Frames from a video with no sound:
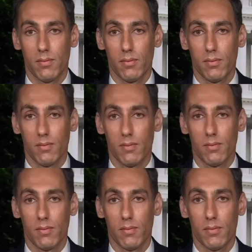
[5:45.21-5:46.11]

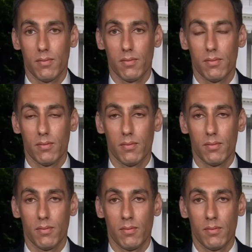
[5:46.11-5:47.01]

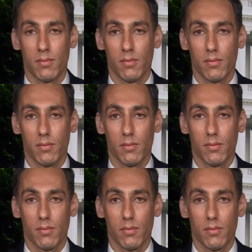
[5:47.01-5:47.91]

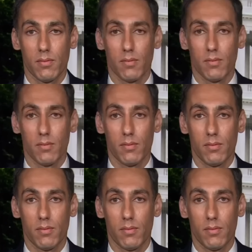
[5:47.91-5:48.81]

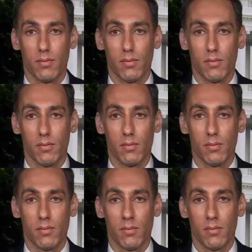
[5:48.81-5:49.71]

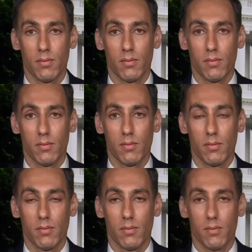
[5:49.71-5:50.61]

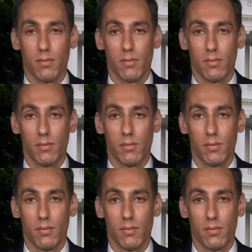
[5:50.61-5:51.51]

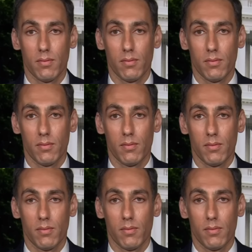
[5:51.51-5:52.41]
This person isn't speaking.